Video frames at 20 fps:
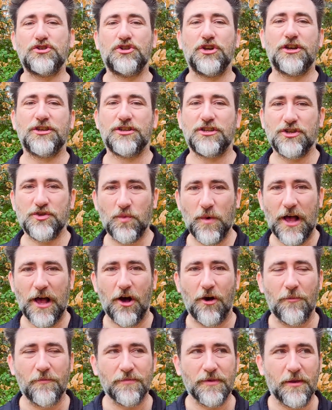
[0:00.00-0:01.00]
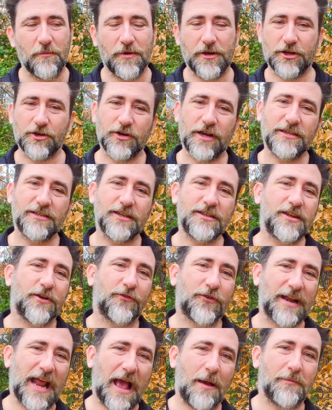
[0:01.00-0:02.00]
just as well. But it creates a
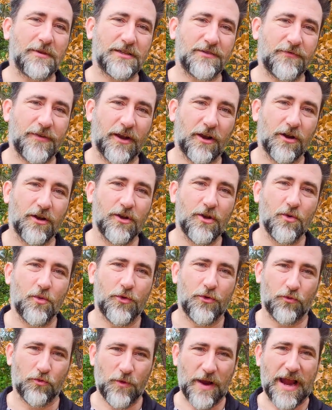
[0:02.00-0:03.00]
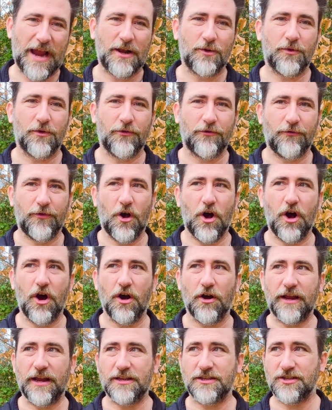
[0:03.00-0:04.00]
different atmosphere. With rain, with
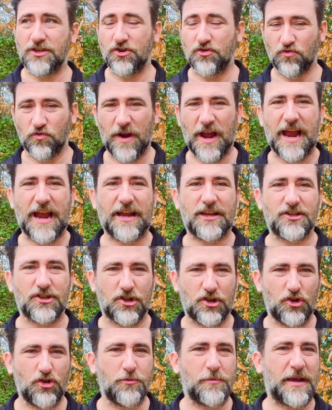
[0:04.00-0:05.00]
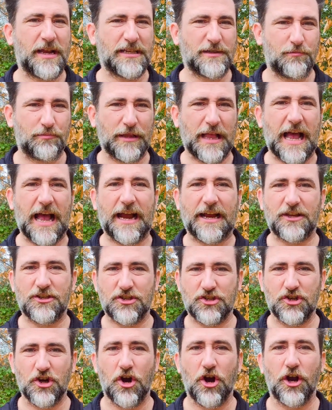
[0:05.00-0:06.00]
fog, it's gray, it's gloomy, it's black,
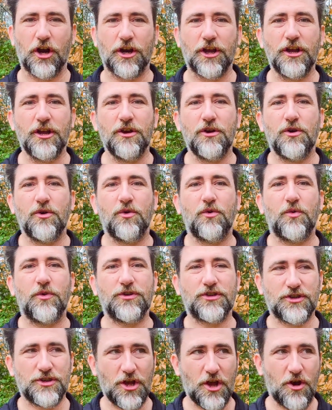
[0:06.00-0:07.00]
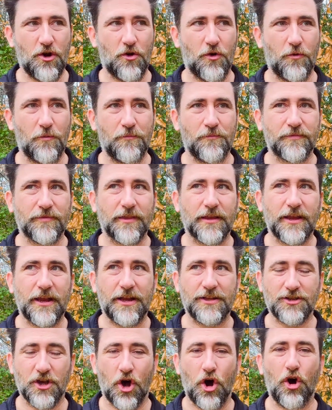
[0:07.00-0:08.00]
it's dark. With snow,
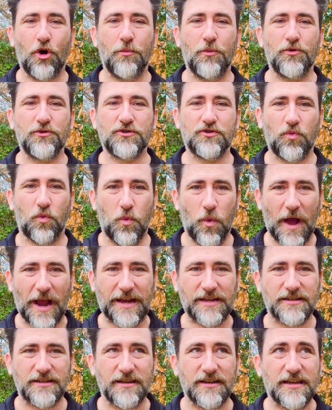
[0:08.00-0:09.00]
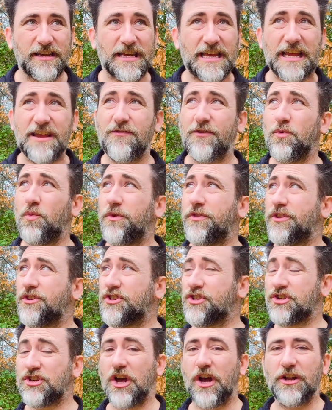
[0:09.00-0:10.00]
it's almost white. Even when the
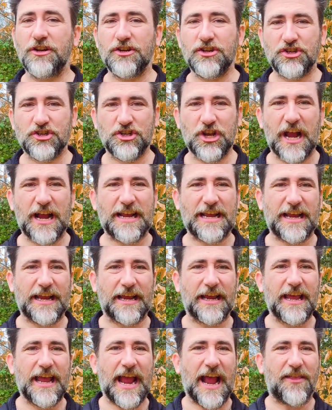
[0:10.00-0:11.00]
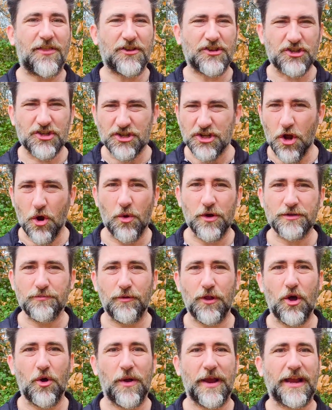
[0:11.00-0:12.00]
sun is shining and the snow is
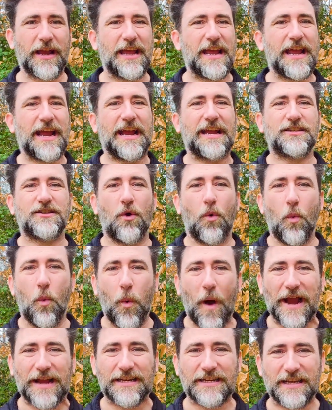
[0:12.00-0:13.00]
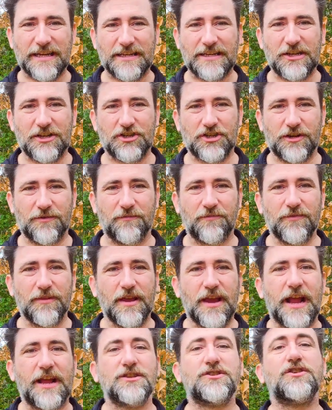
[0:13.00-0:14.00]
blowing, it's a white condition.
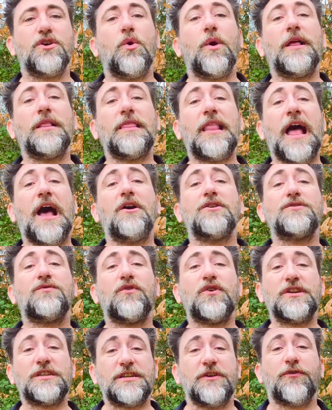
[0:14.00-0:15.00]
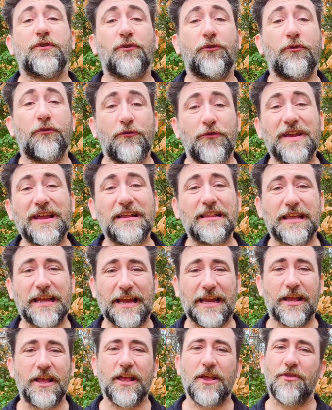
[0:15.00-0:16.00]
And so it allows for a different
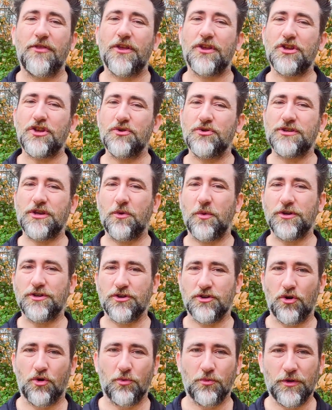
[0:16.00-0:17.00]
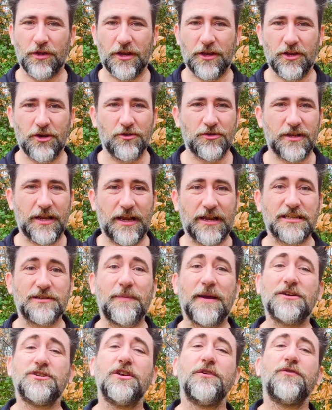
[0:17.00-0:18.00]
feeling than using what you're normally using,
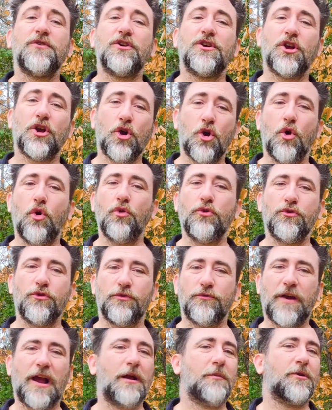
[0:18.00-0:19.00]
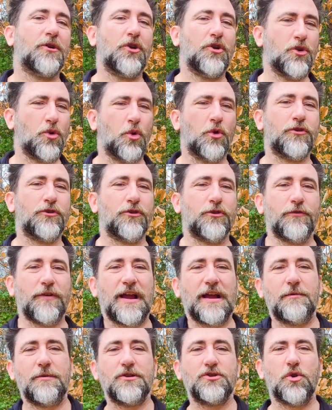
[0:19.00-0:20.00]
especially if you're in a colder environment or a northern
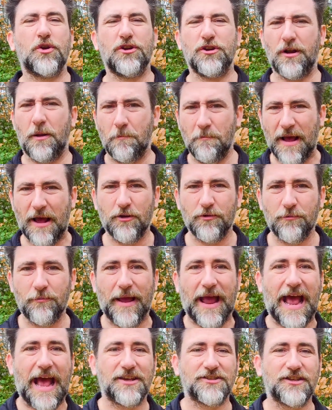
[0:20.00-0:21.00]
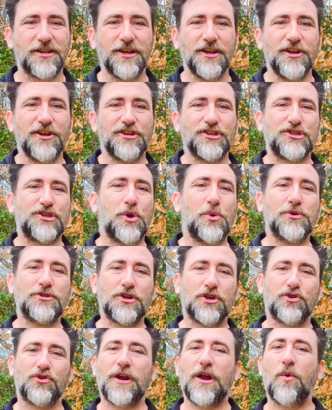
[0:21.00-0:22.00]
environment or you're in a mountain pass. Snow
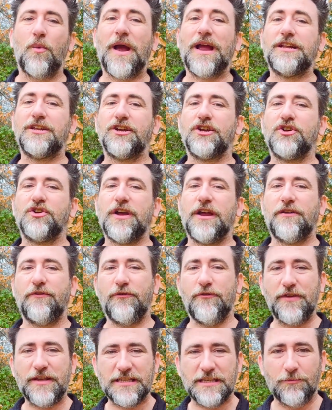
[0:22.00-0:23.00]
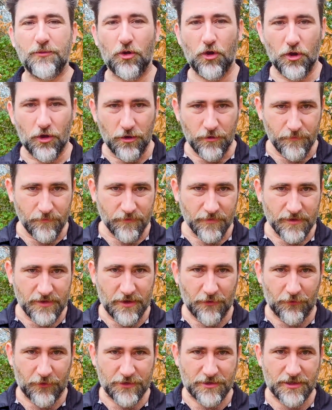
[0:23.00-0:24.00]
is a great way to create visible
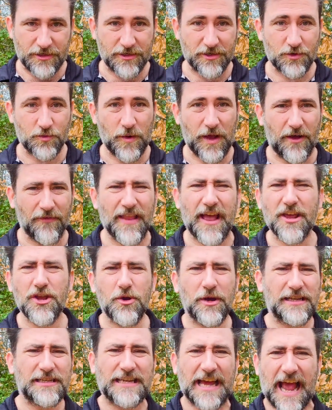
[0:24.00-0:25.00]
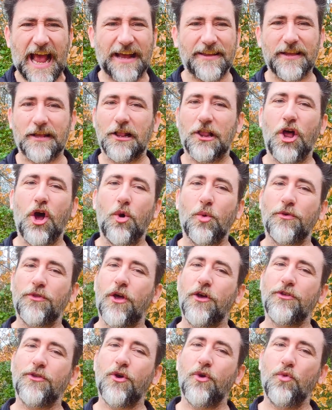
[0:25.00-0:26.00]
differences as well. Now, you can tag that along with
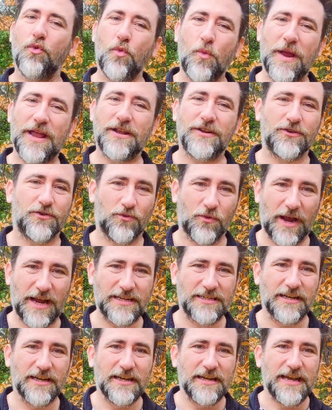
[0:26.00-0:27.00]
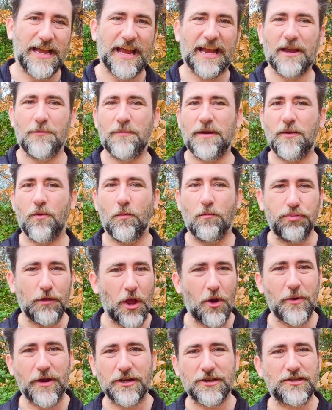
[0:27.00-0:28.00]
all the wind, right? It can be
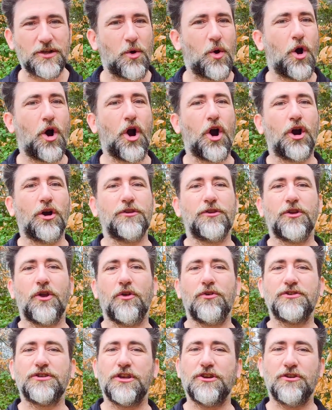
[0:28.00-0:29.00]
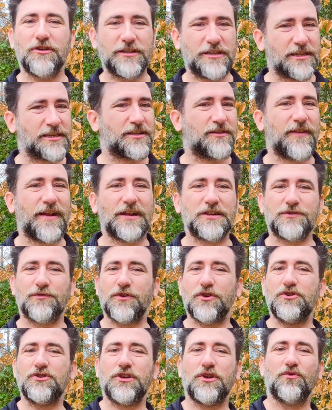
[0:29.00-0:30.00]
blowing so hard that all of a sudden you're at disadvantage
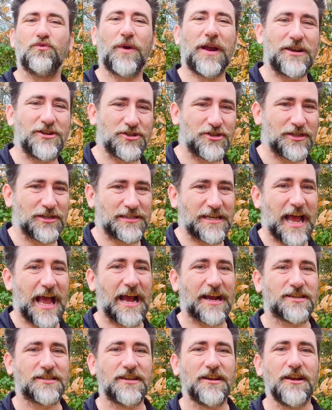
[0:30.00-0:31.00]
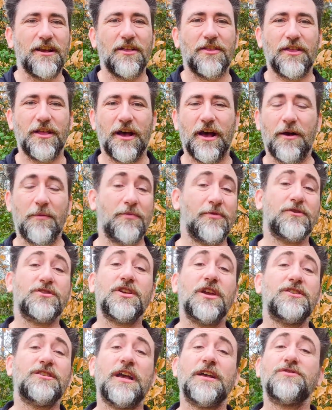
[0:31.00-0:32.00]
for using ranged attacks,
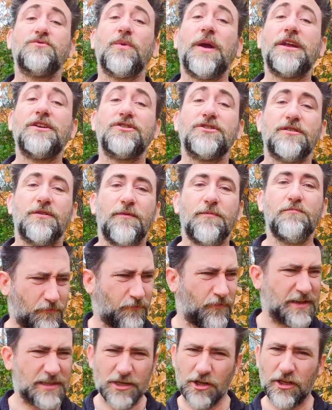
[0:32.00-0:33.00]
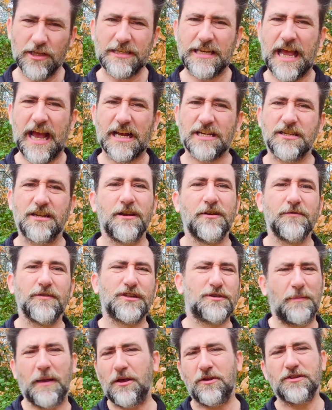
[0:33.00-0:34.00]
such as ranged physical attacks.
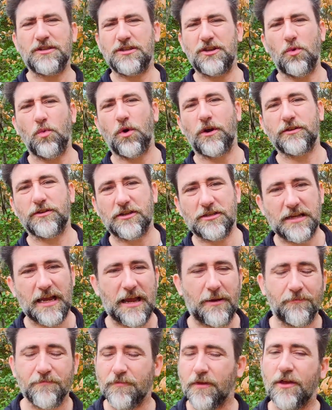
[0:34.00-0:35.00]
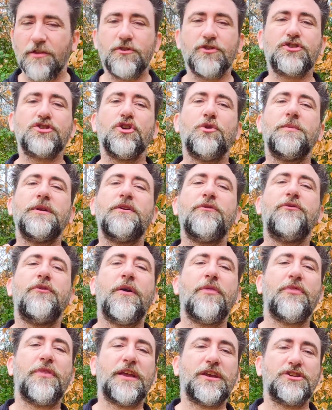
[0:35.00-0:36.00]
Spells still work the same. There's so many
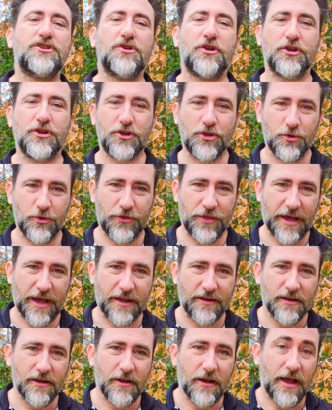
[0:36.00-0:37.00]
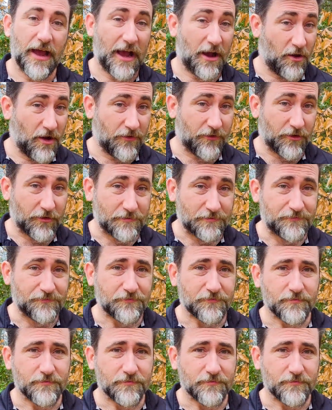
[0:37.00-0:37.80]
fun things you can do with that. However,